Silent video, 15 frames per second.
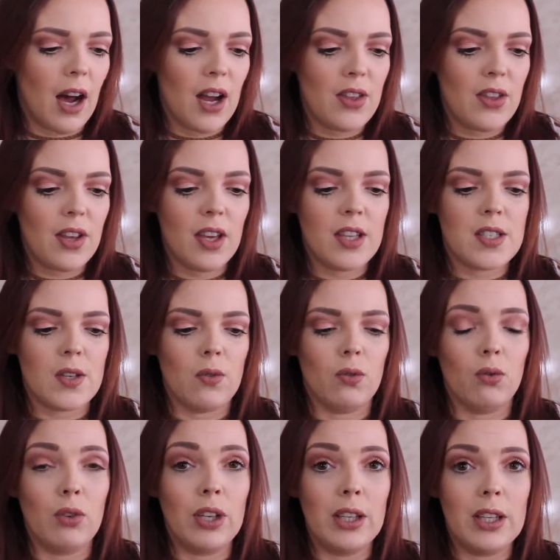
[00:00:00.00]
I think it's
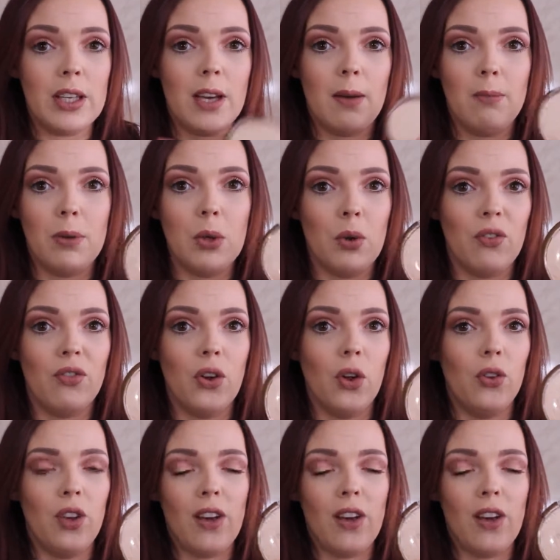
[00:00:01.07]
really beautiful.